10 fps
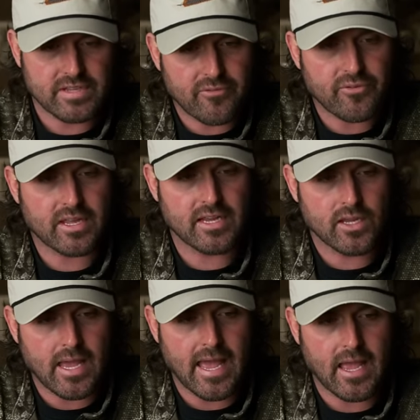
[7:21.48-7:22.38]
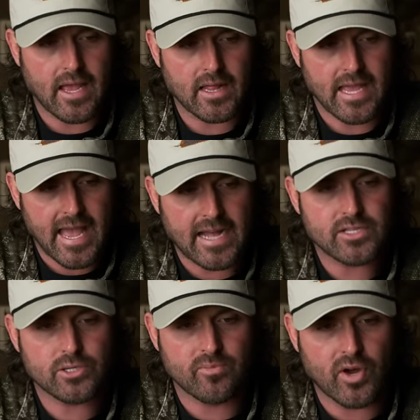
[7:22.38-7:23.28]
definitely
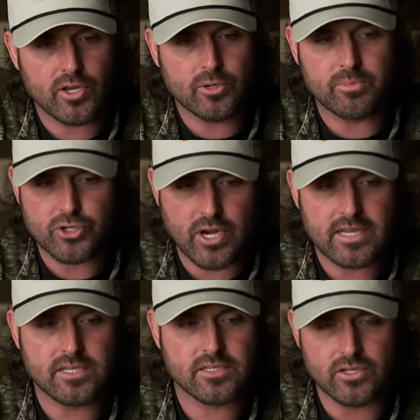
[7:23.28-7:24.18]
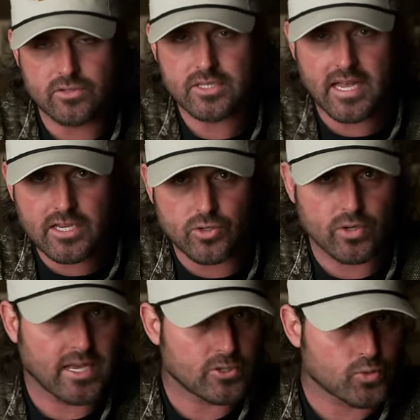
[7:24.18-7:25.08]
add some volume, but try to still stay
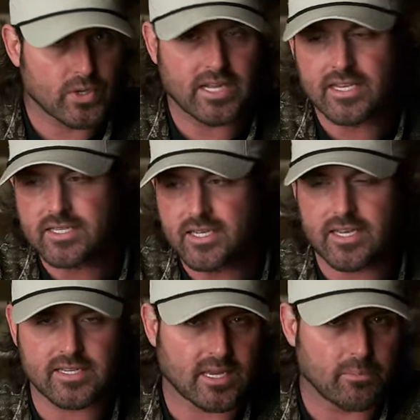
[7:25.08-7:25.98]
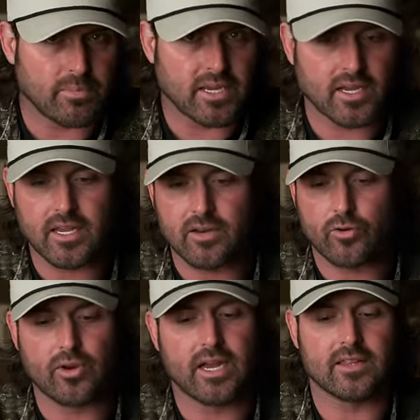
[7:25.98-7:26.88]
to as realistic as I can be.
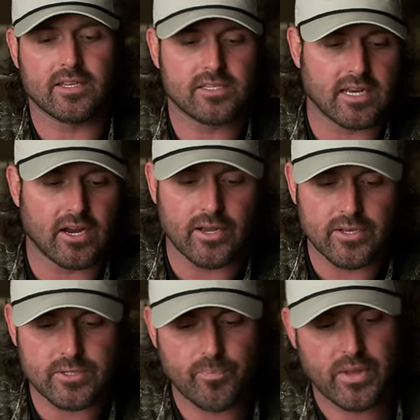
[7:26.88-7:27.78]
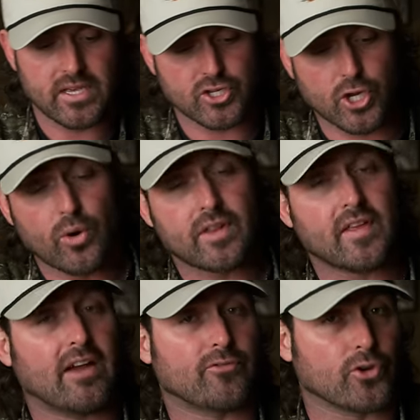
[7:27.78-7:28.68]
Again, creating these scenarios. As you go into
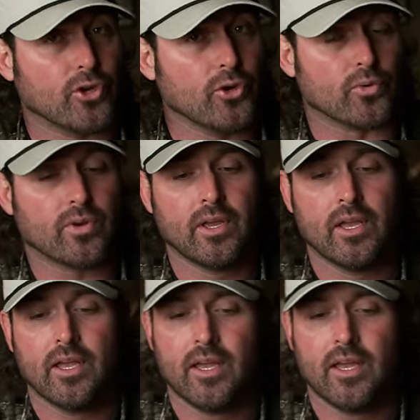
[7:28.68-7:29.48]
the afternoon,